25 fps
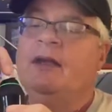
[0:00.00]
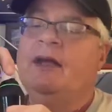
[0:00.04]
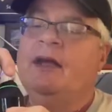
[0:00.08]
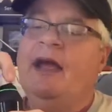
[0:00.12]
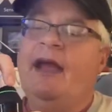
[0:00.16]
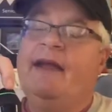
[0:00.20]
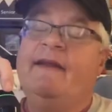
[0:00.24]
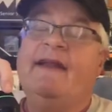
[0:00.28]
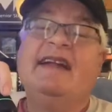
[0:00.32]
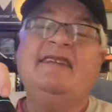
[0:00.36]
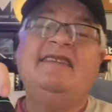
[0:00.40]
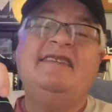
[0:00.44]

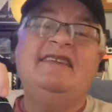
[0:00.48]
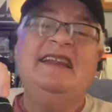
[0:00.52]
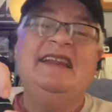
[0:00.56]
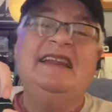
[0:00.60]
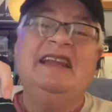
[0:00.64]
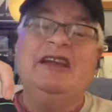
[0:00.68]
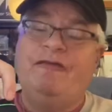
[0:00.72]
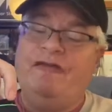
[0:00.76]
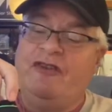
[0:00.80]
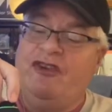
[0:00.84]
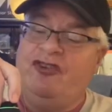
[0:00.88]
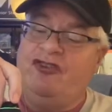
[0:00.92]
And let's see
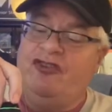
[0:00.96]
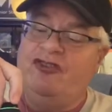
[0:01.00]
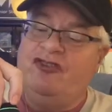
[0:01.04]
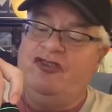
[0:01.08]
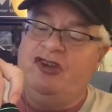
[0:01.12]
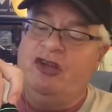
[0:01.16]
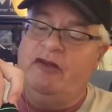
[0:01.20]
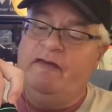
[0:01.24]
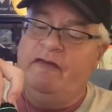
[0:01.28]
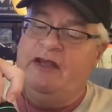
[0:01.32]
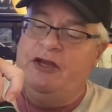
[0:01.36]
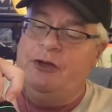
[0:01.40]
the
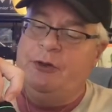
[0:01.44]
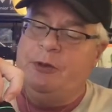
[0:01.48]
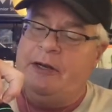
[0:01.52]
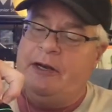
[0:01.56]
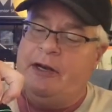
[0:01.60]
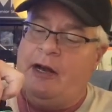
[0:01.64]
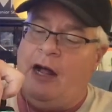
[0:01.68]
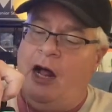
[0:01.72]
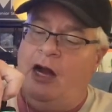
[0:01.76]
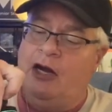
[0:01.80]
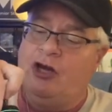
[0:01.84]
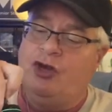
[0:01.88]
efficiency of the unit
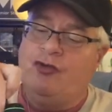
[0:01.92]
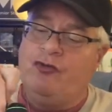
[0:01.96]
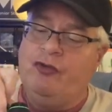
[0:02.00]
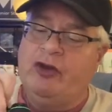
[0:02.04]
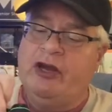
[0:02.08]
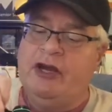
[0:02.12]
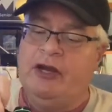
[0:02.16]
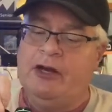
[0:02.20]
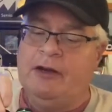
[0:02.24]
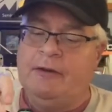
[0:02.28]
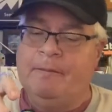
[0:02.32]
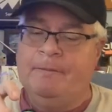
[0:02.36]
on
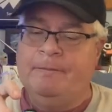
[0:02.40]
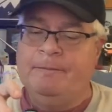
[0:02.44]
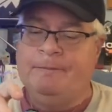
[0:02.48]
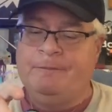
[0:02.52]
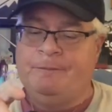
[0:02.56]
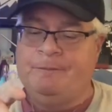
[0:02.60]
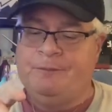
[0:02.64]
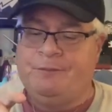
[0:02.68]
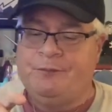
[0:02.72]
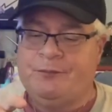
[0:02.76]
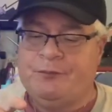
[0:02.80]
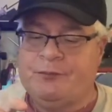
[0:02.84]
green.
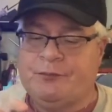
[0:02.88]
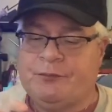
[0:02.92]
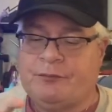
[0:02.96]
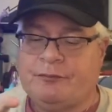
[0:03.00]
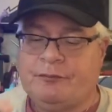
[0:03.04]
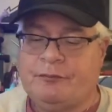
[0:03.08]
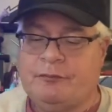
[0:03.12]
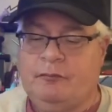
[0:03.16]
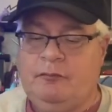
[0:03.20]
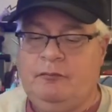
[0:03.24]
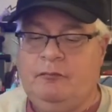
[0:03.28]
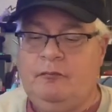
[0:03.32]

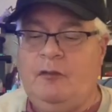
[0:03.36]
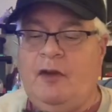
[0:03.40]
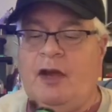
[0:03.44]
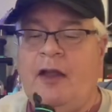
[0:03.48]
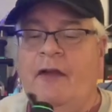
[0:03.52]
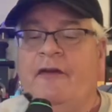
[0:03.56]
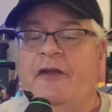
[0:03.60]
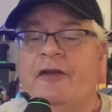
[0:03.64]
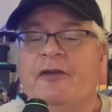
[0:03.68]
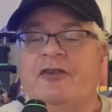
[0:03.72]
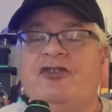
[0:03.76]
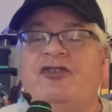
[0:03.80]

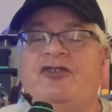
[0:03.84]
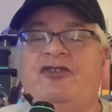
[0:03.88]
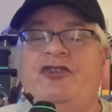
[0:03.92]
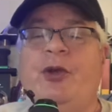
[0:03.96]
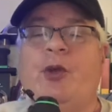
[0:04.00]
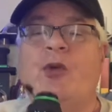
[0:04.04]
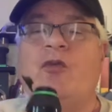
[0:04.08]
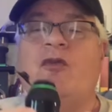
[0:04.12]
There still